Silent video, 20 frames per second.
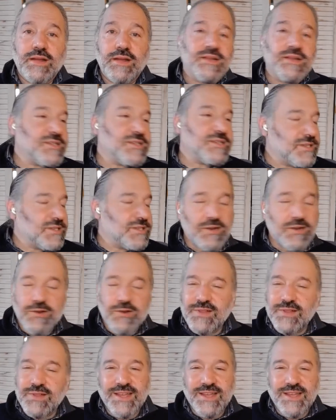not
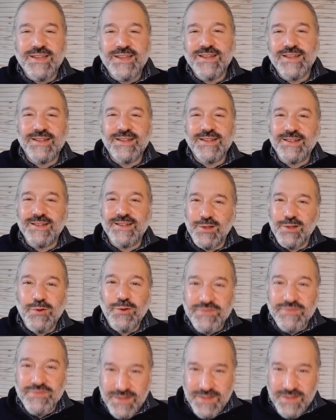necessarily an
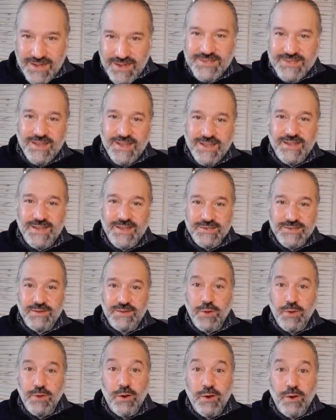equivalent
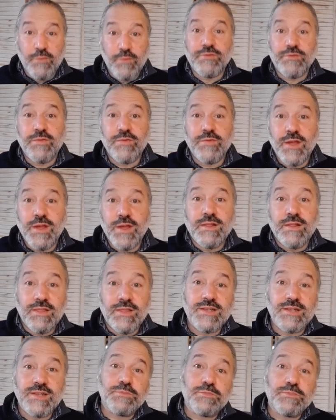education. Hopefully,
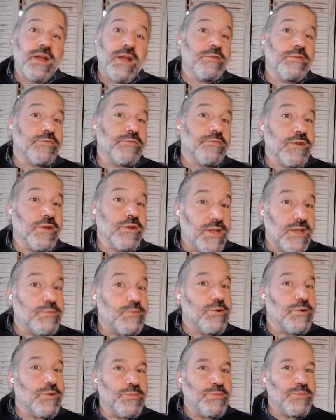they aspired for
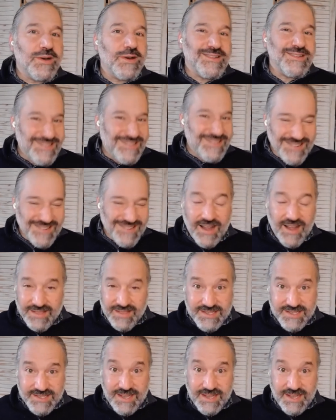equal, but
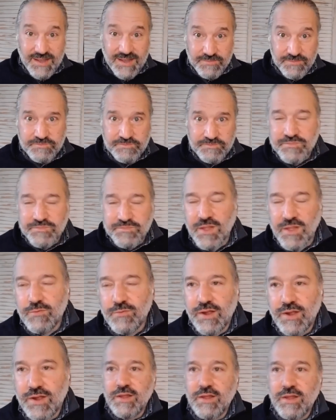not the same.
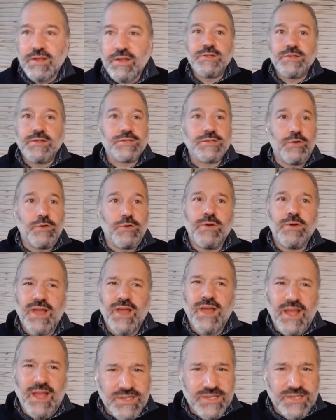So
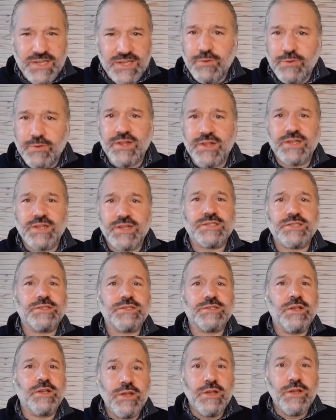
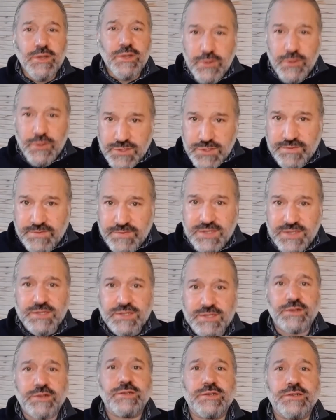asynchronous use of
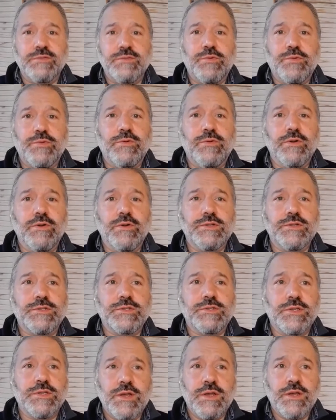discussion
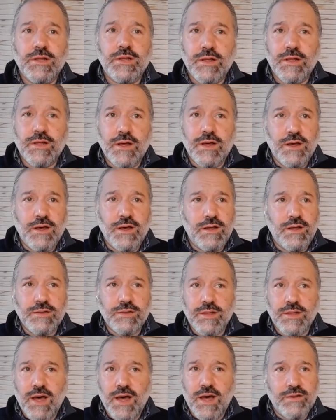boards,
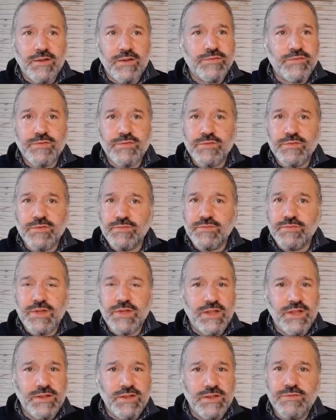a lot of
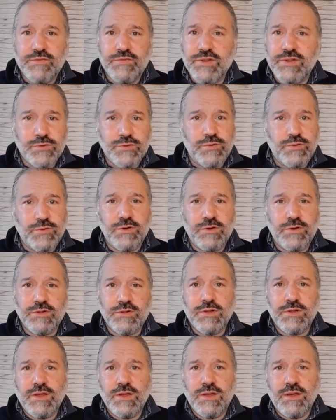
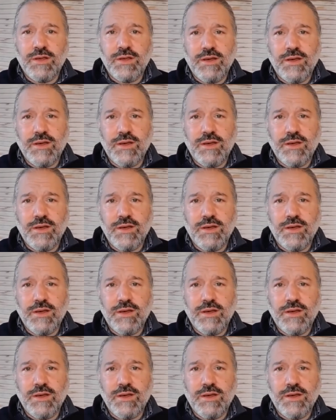individual